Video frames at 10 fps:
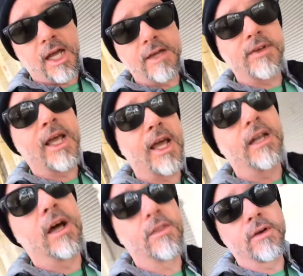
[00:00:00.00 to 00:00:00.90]
I even
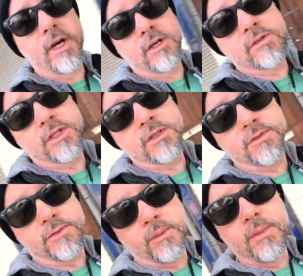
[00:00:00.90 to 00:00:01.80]
had other
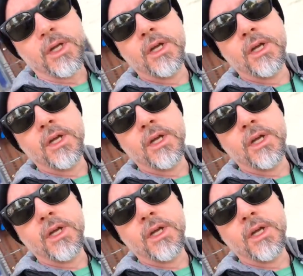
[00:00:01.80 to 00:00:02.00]
hairdressers from,